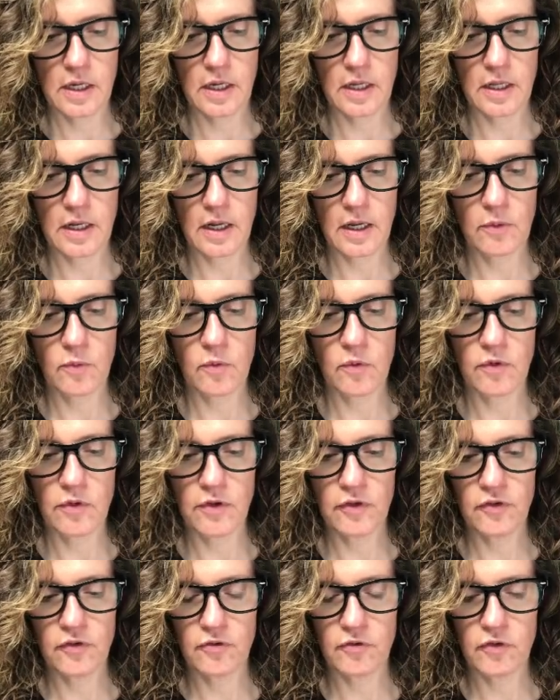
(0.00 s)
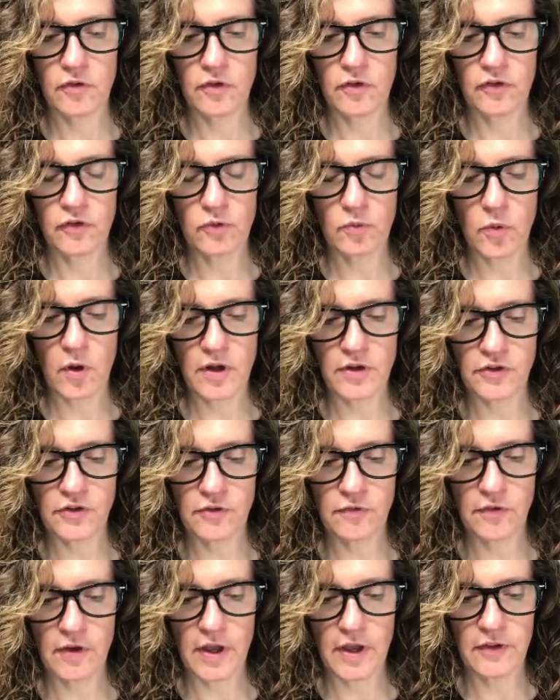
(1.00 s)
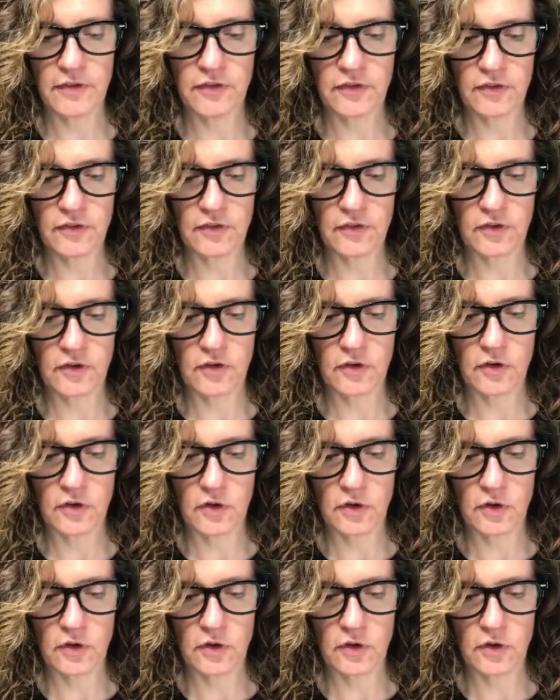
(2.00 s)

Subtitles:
and I wore this for the Swatch Fest,